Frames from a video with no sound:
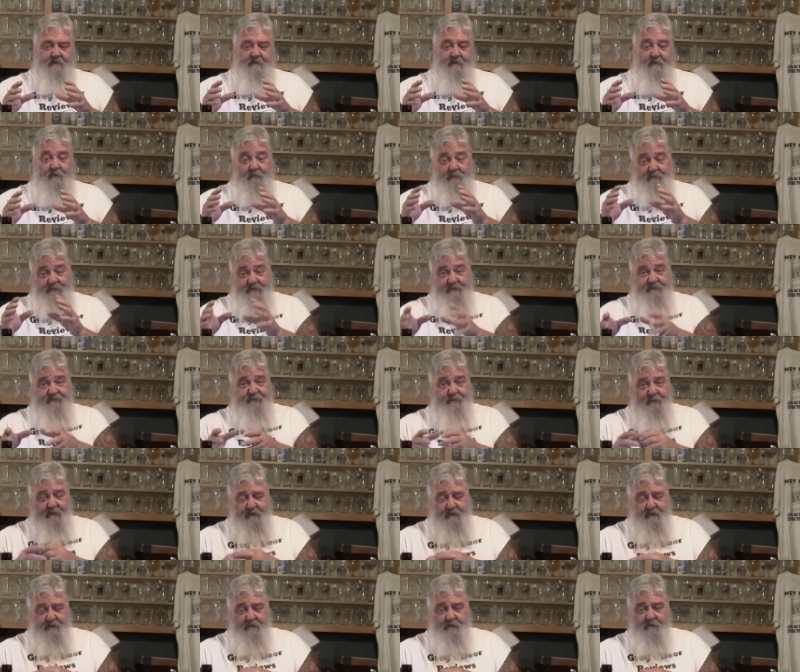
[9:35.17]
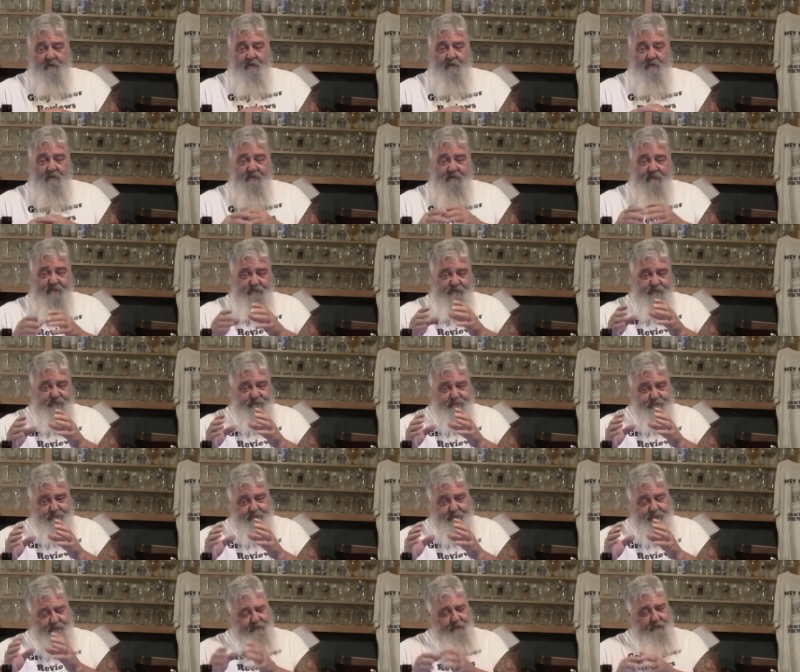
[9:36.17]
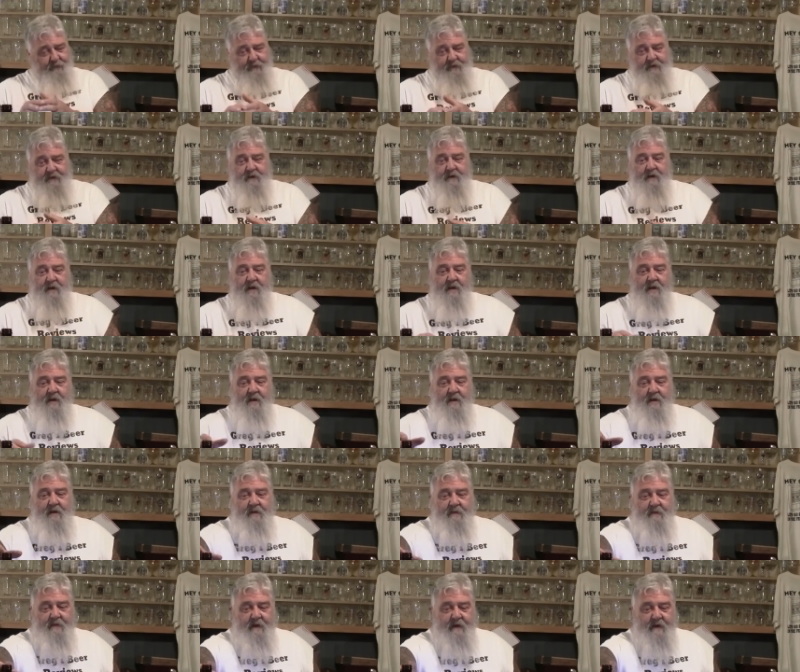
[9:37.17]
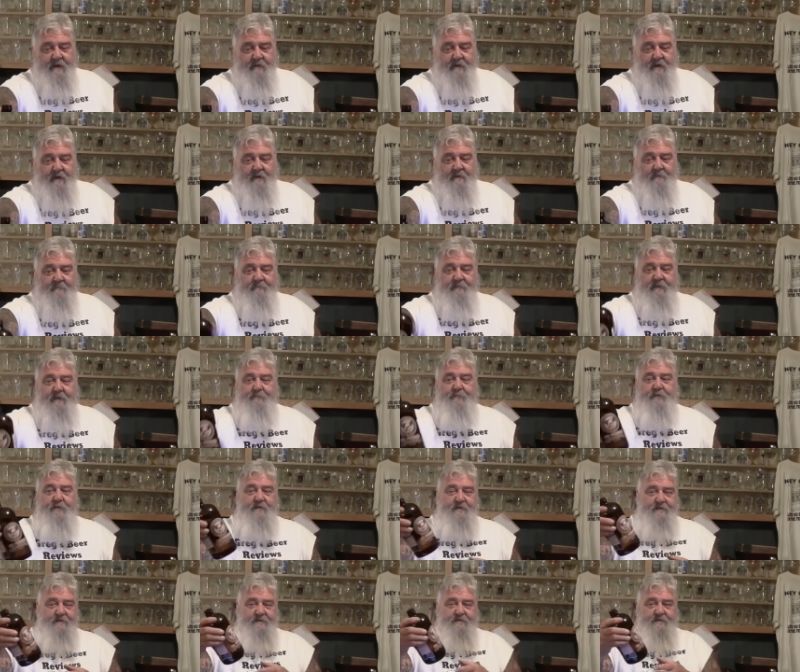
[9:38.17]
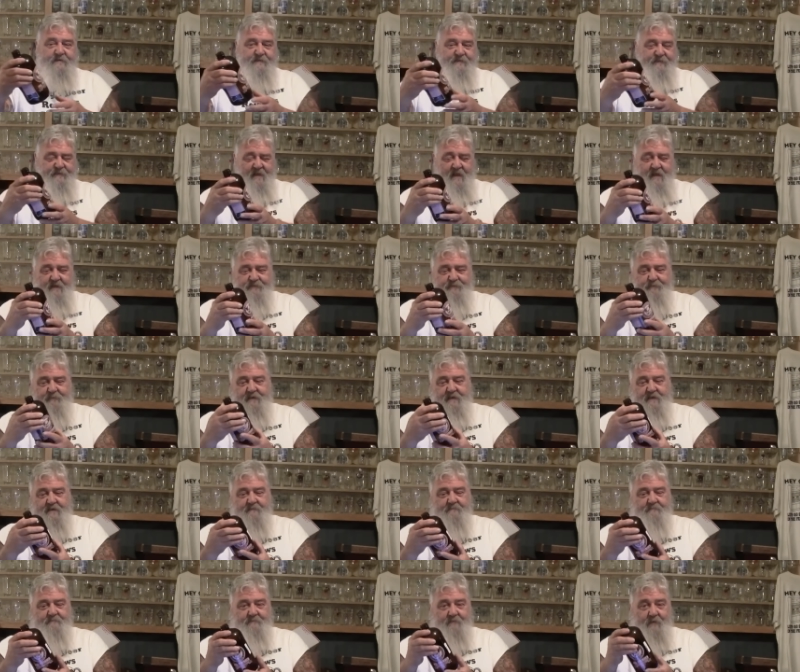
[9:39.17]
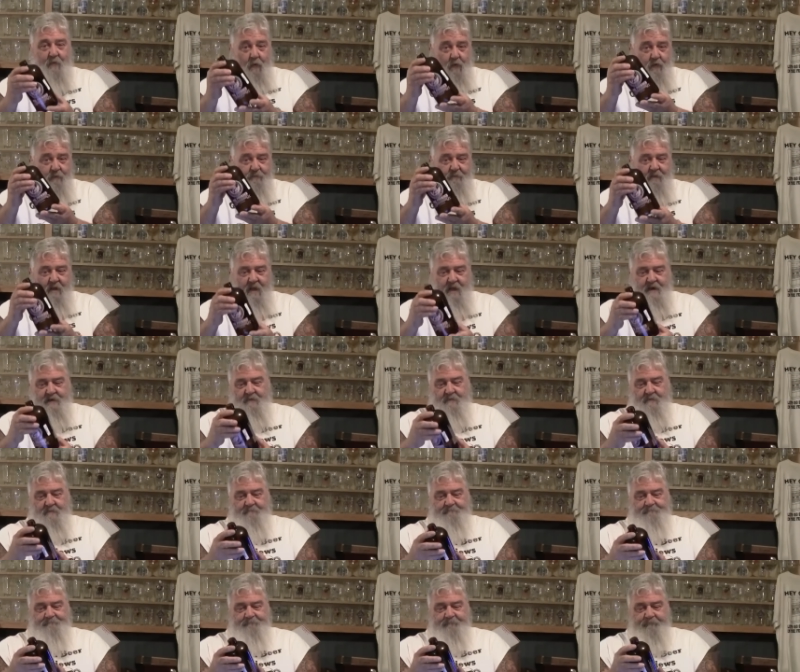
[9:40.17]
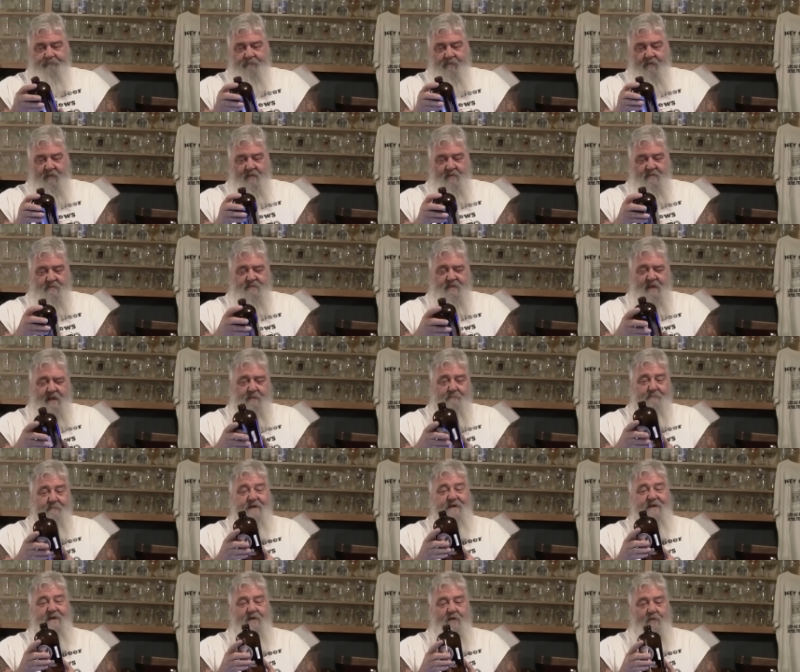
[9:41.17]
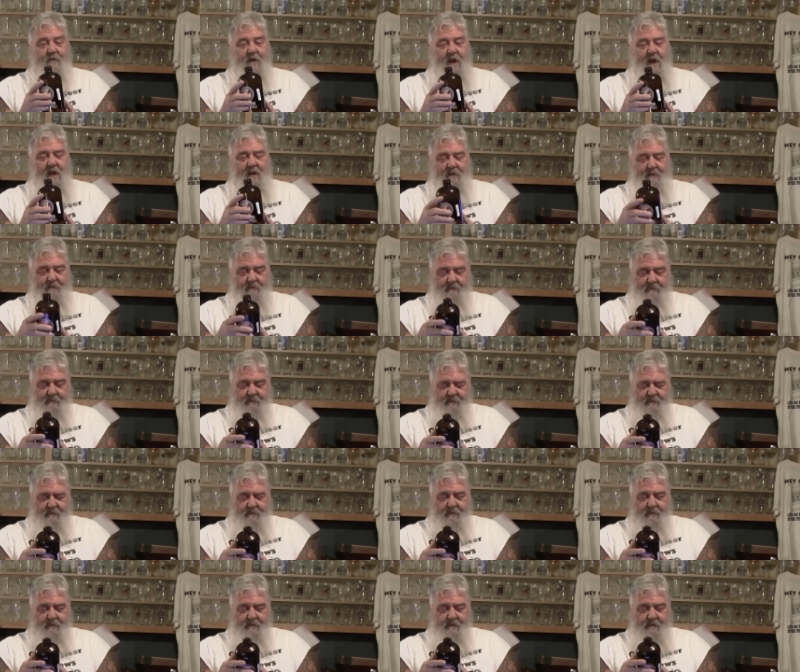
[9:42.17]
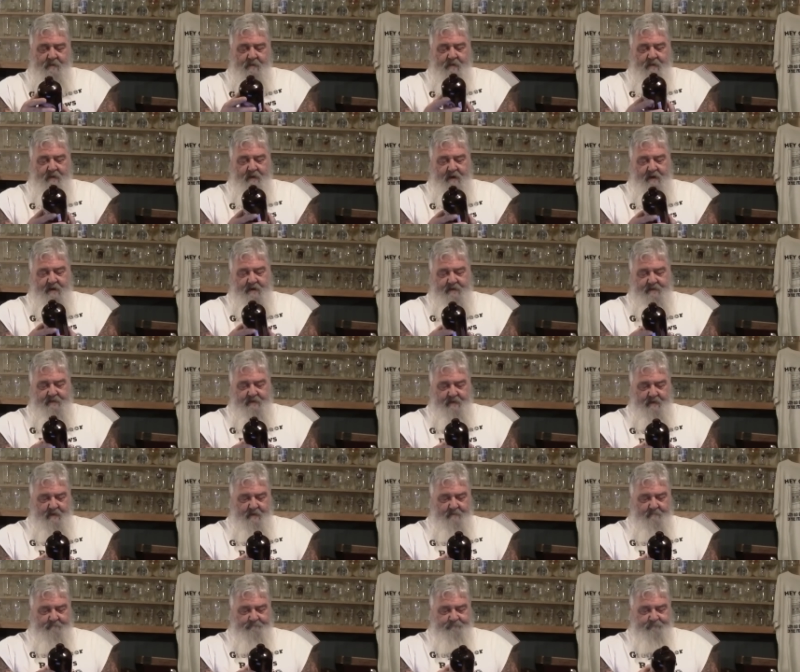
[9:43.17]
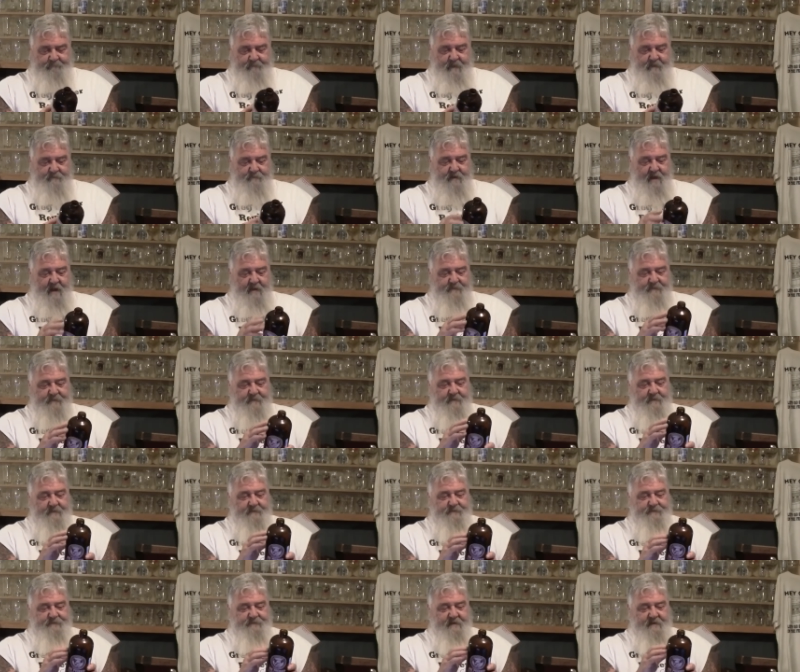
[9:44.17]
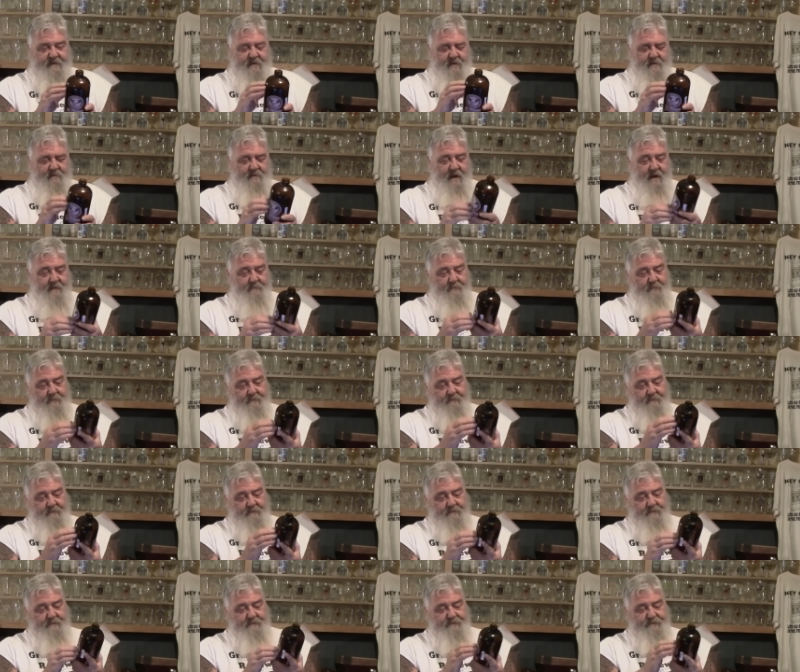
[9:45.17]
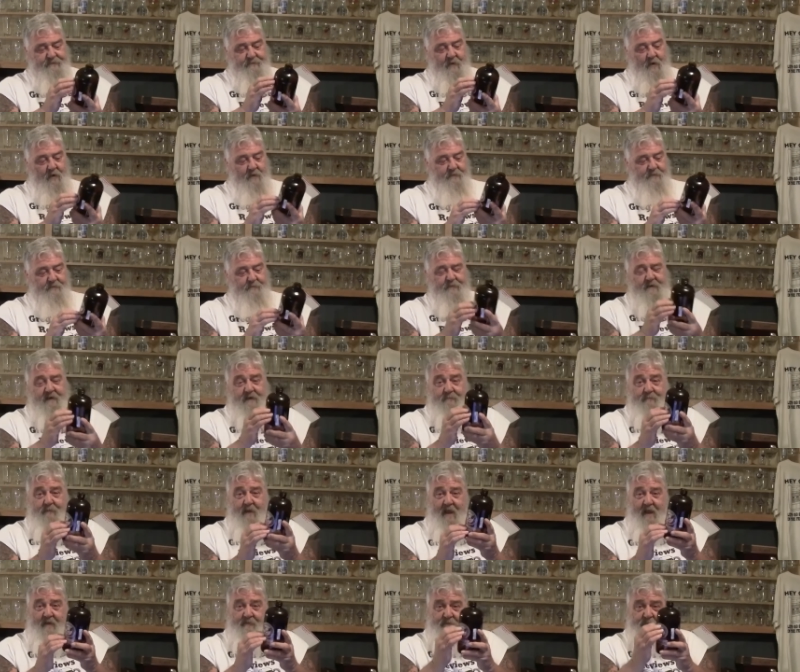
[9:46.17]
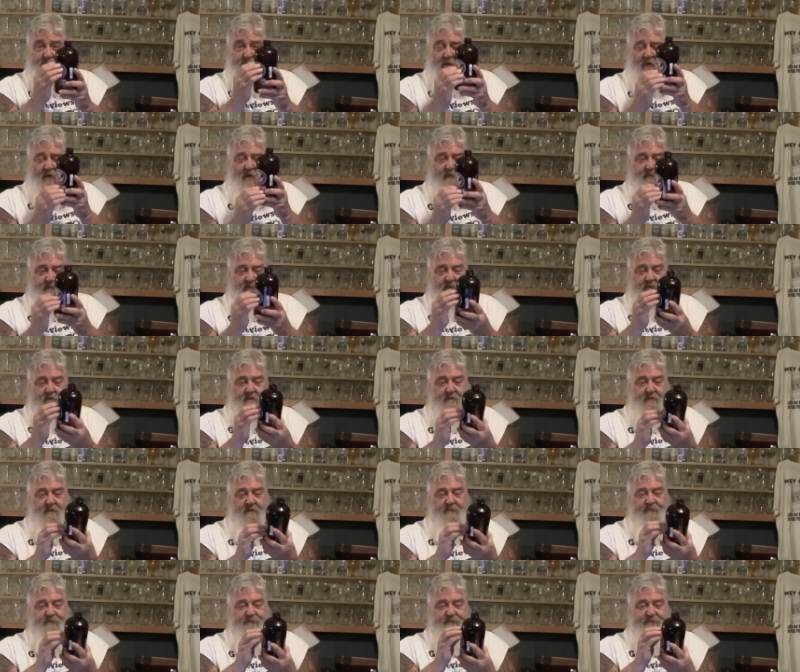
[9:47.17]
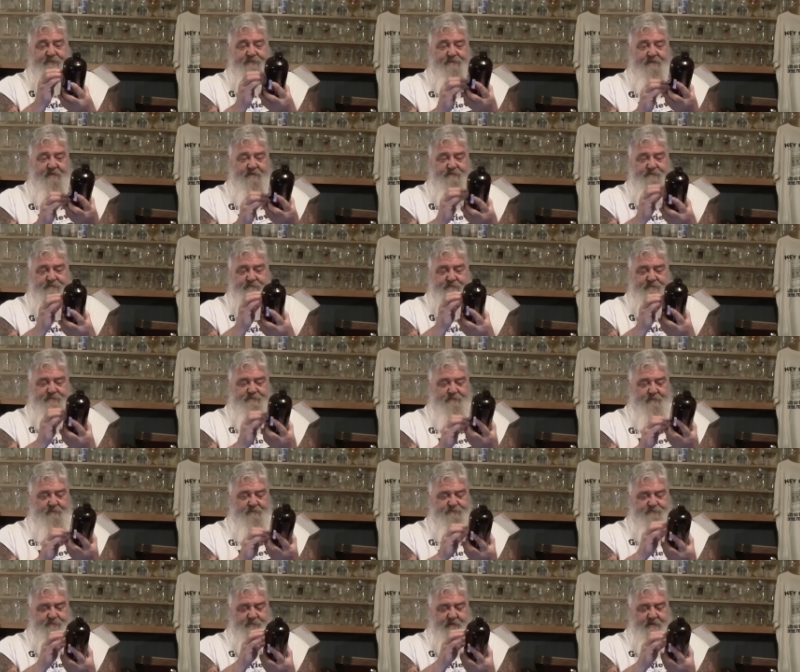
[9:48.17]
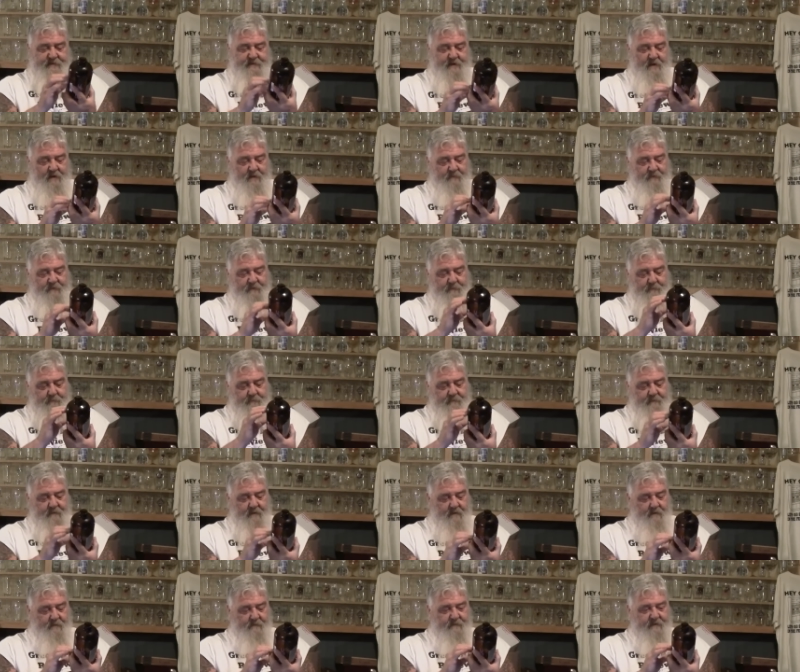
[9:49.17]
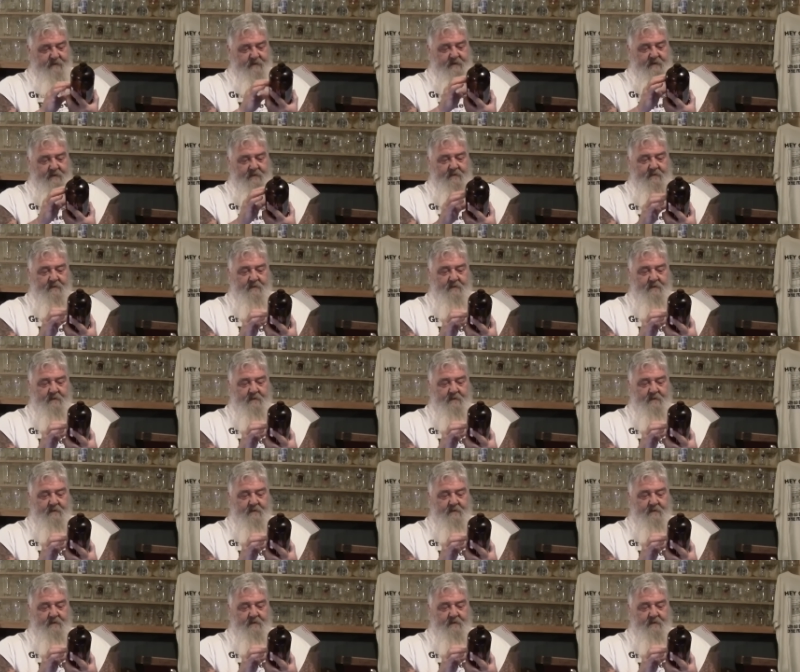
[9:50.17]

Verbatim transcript: or this beer, or this brewery, they uh, they put it in this nice big quart bottle, like a mini growler, and uh, they've got the stick-on label on this part, the pig pounder part. It silk screened on the on the